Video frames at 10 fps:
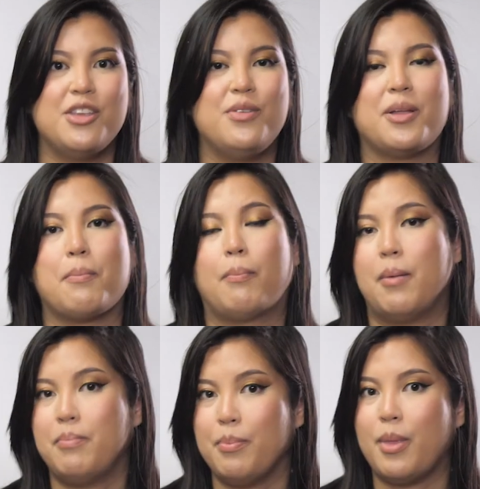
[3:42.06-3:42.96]
you can
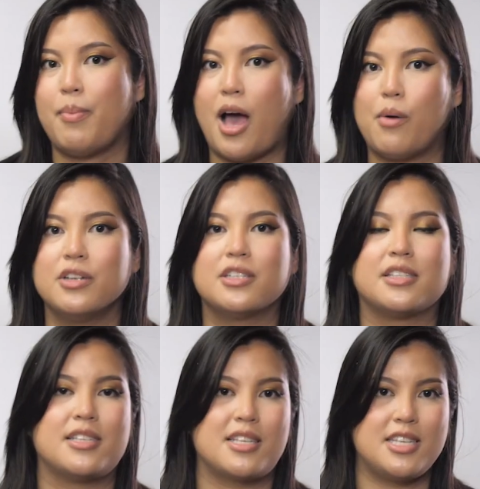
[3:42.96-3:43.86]
bump up the power to
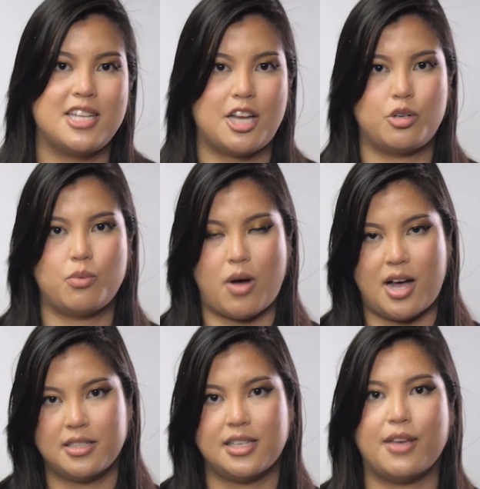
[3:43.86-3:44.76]
1600
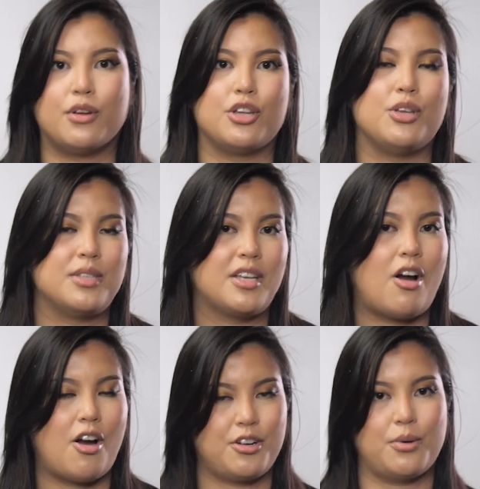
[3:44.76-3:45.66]
watts if you're using
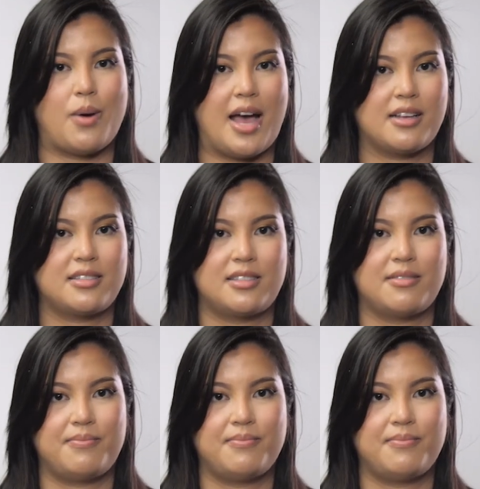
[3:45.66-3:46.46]
a harder wax.